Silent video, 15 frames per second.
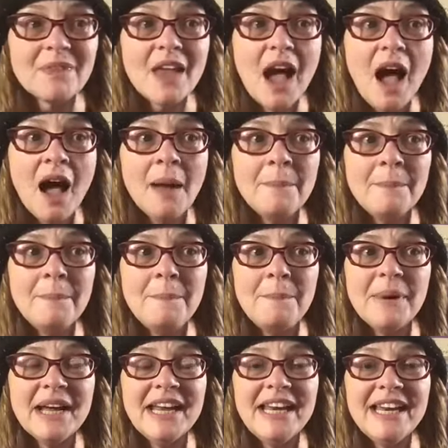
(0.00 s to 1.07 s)
Um,
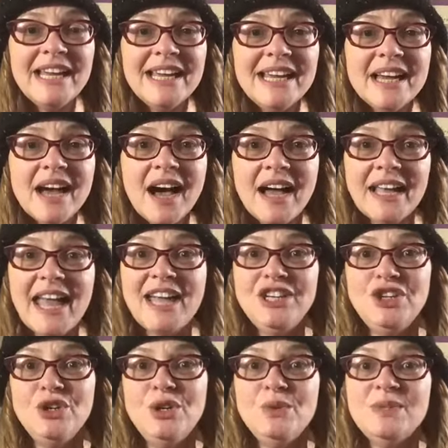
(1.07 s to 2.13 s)
but again,
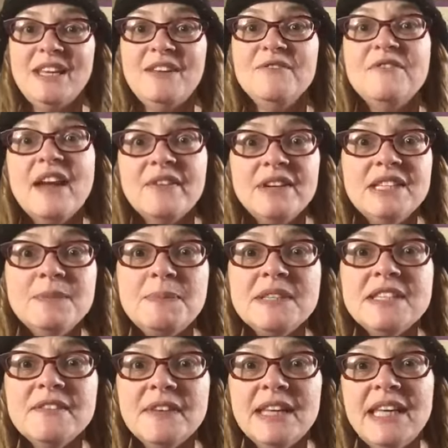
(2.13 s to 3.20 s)
you're using very
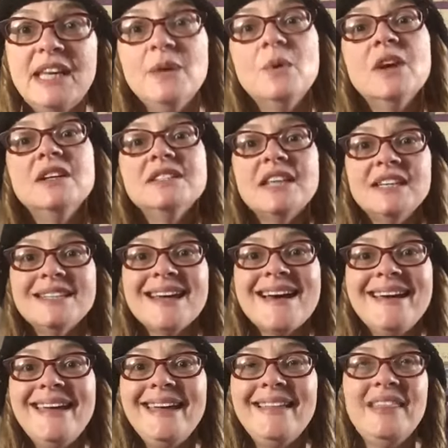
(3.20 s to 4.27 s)
specific keywords and
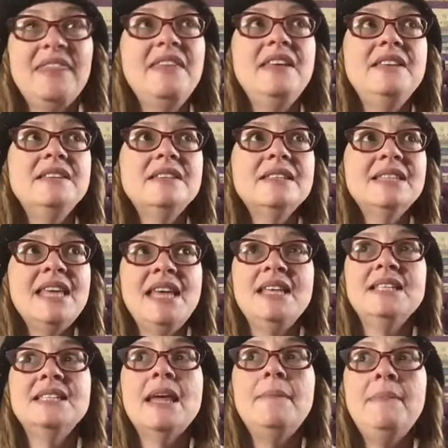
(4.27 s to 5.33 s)
tying these
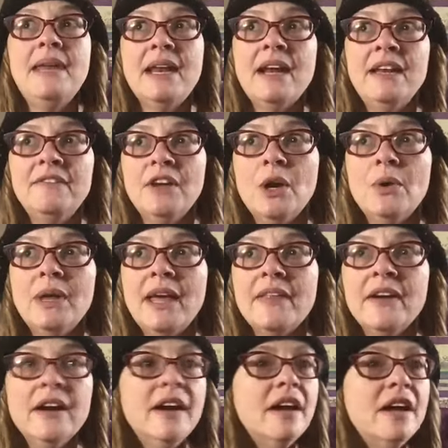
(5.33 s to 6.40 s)
things that may not even go
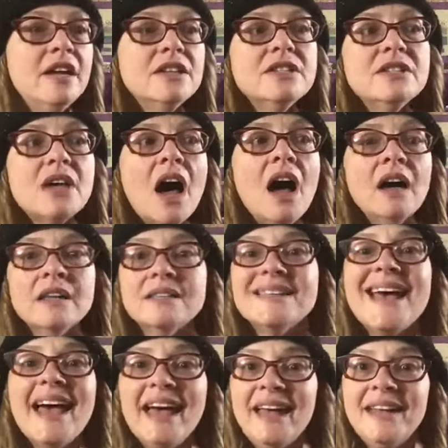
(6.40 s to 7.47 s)
together socks
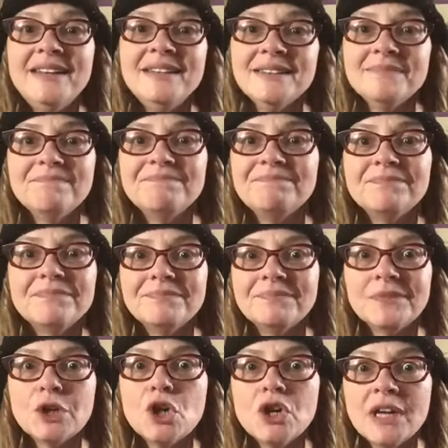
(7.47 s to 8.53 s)
and
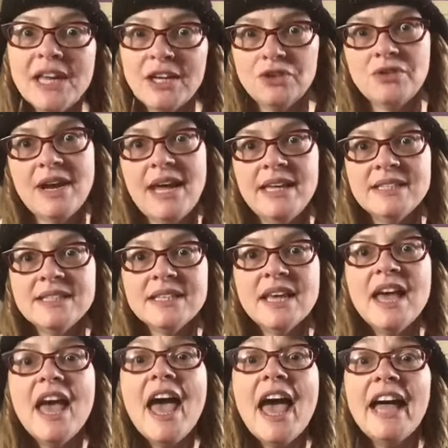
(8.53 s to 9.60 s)
cooking trays.
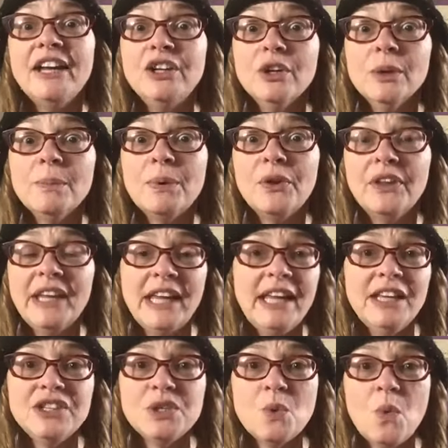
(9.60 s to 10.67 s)
And you're pulling it
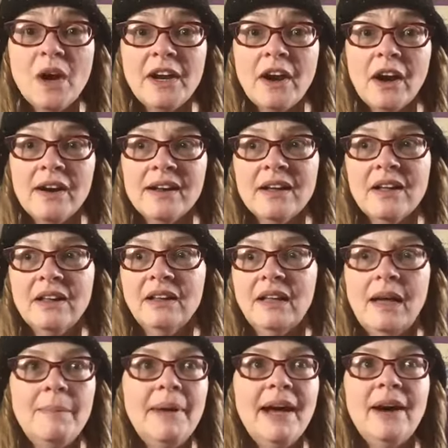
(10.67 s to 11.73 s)
into one article
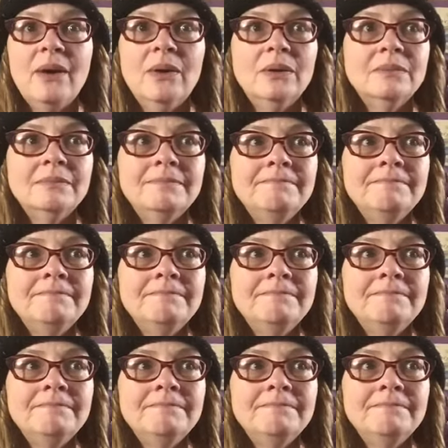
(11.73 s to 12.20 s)
about